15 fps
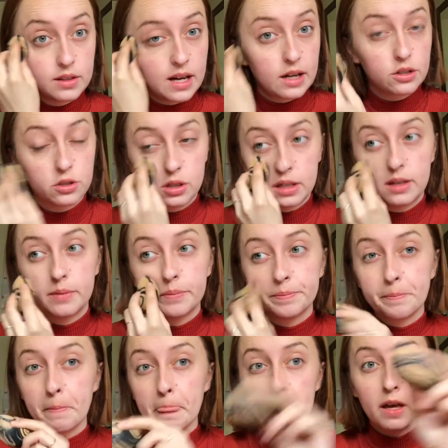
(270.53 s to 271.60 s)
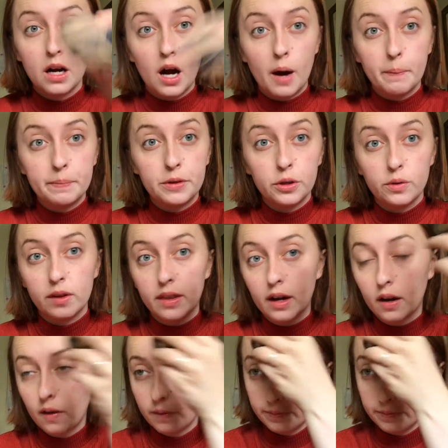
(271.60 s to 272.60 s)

actually up to in there.